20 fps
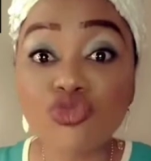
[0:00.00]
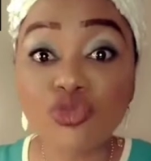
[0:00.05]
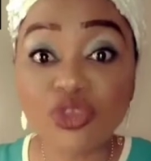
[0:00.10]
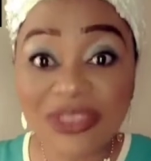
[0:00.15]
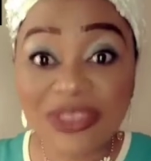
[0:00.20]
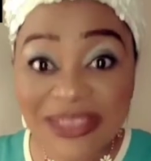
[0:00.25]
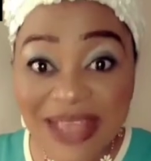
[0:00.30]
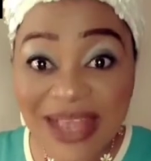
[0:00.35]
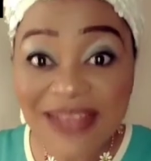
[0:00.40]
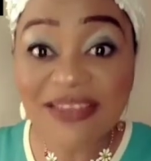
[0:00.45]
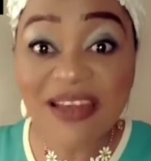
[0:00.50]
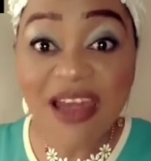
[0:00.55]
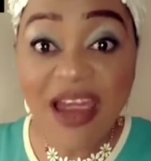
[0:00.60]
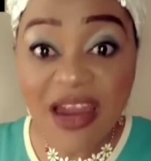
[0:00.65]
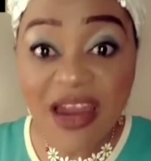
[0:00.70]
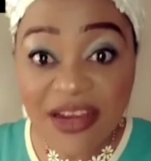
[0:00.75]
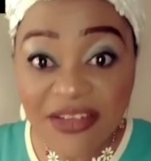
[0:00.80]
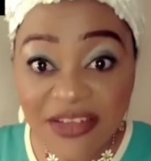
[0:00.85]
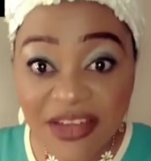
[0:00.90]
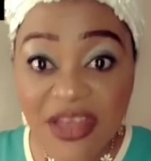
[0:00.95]
start
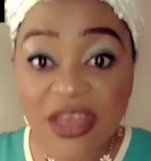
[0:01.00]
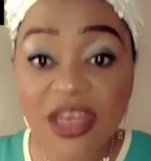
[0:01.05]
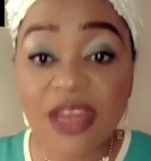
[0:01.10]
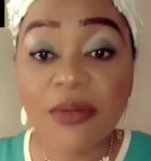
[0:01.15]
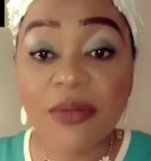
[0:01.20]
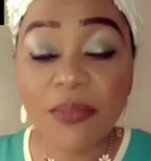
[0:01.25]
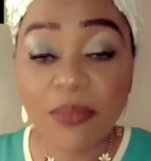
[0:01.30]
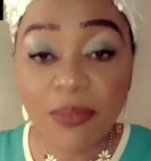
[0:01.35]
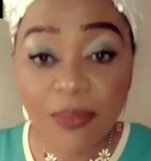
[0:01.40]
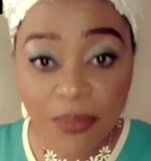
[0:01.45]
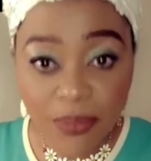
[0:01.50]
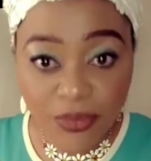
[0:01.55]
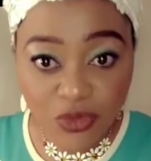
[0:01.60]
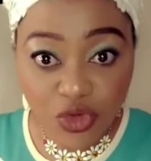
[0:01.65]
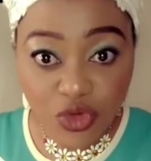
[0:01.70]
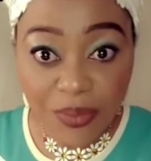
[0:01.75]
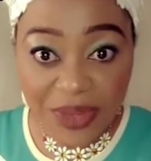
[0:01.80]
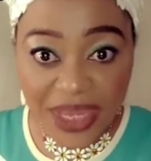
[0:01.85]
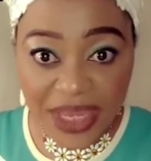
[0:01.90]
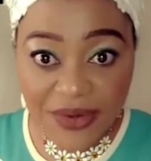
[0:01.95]
adding
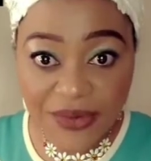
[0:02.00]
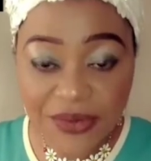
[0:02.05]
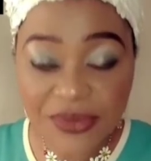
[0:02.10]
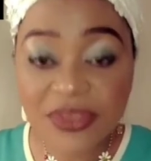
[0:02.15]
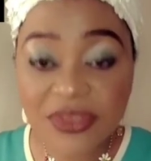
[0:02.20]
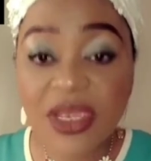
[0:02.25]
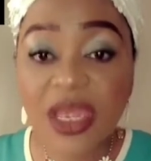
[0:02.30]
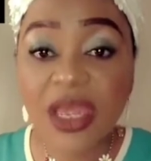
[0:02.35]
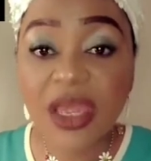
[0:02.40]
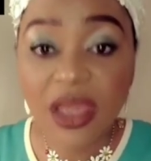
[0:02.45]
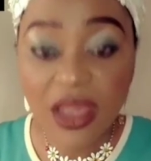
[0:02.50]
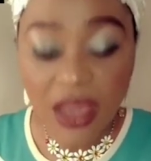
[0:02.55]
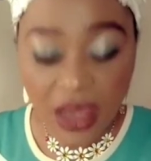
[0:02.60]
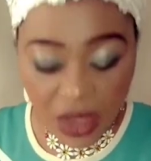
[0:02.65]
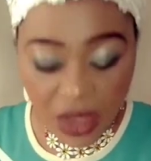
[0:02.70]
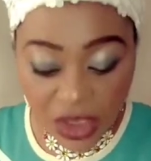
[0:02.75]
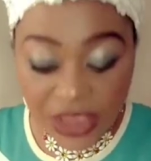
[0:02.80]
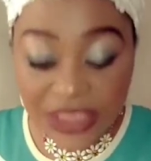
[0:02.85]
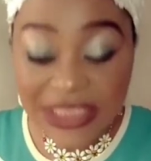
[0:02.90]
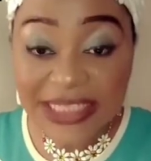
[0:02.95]
tomatoes
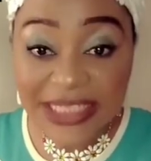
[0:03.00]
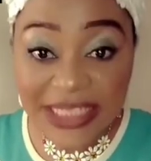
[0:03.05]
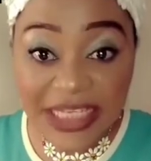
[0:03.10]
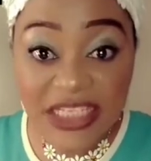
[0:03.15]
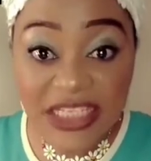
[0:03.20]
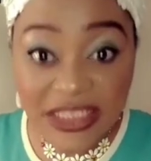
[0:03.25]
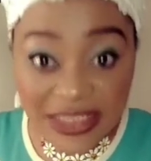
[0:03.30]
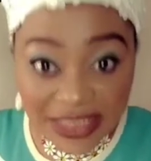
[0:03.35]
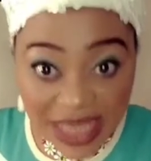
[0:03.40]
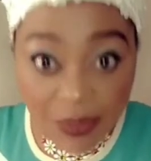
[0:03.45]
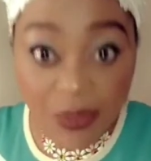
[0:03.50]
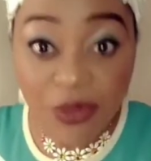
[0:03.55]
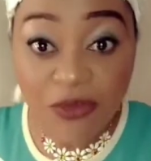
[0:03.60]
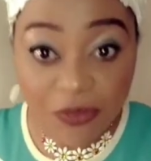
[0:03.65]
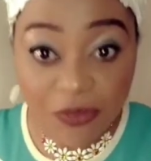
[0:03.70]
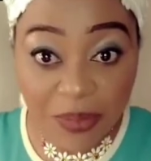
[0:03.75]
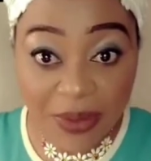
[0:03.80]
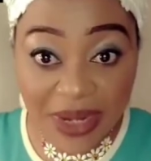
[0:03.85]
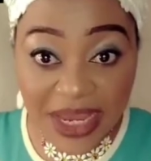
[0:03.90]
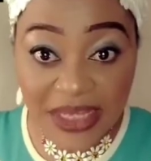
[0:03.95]
on this type
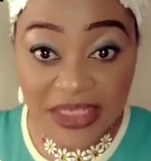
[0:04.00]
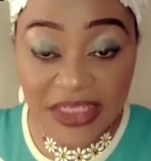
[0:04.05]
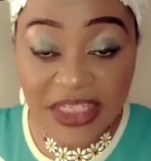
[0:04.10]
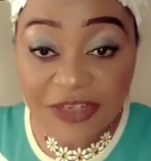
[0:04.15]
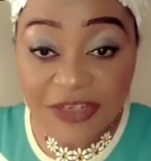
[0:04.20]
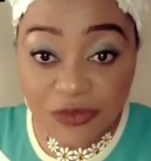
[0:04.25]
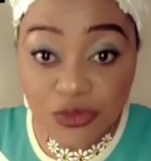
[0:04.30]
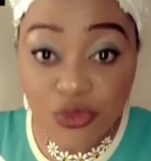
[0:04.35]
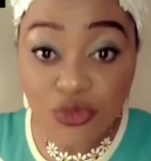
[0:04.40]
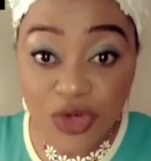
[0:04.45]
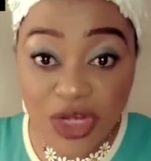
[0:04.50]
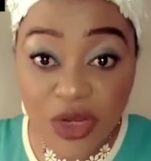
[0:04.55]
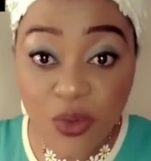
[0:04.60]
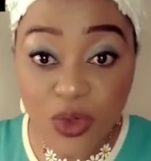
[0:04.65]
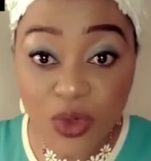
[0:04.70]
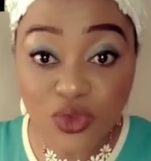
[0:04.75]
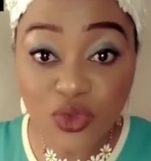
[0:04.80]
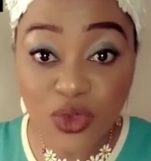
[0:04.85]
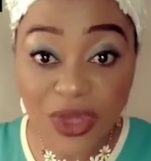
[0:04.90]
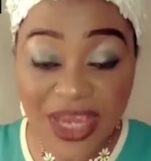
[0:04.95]
of plate if you really
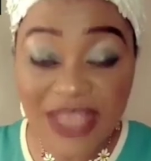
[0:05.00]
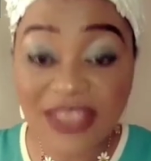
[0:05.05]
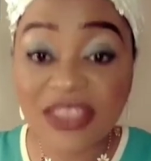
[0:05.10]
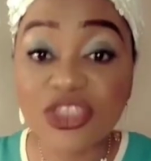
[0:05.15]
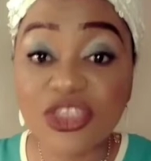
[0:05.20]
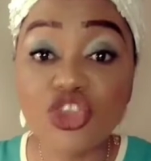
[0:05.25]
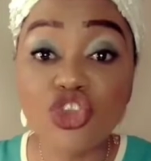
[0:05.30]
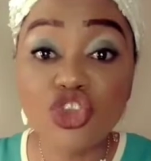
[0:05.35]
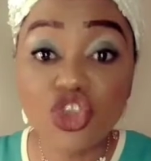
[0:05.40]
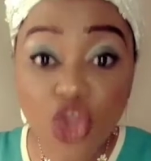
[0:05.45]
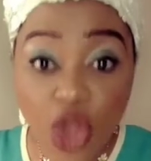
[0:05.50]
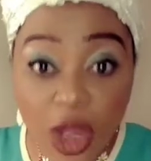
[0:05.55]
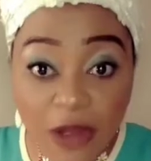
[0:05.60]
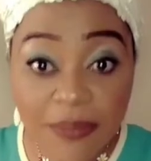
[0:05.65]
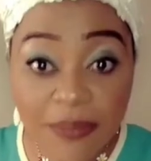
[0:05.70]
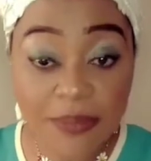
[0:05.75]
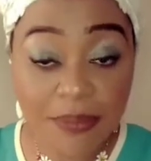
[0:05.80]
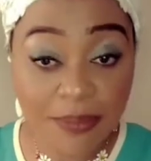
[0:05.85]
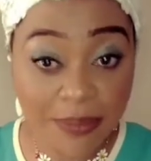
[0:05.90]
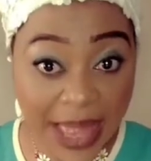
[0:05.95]
want to get
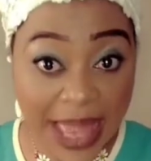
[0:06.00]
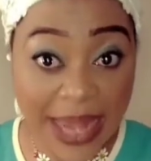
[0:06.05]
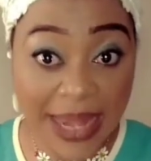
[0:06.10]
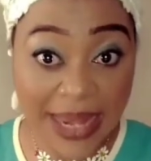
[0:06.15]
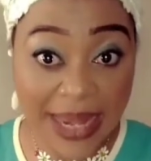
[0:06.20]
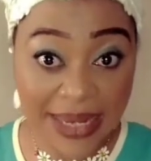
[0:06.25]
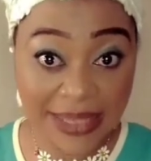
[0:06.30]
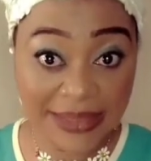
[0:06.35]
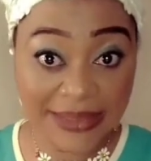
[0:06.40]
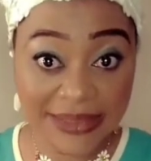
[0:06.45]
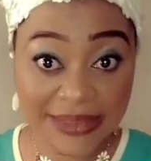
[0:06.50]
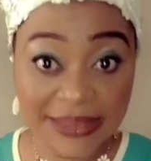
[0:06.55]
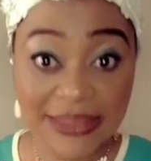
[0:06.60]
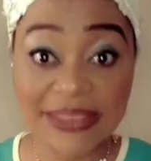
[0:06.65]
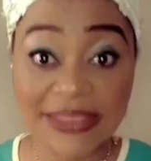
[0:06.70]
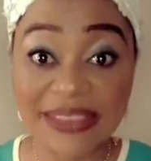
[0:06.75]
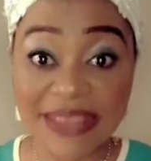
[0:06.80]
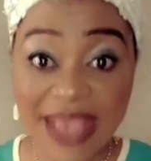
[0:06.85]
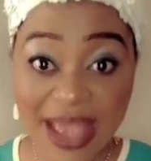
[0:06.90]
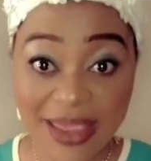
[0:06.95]
your balanced
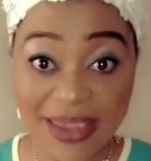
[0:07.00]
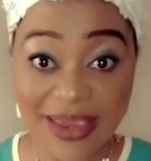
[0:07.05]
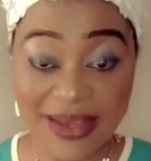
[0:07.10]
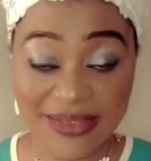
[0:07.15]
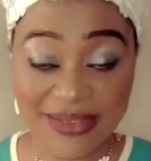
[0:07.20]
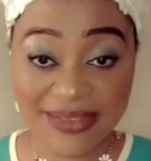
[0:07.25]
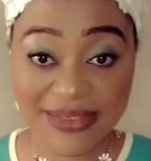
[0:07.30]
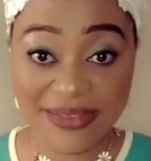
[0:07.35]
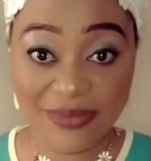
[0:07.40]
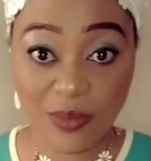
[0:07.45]
diet.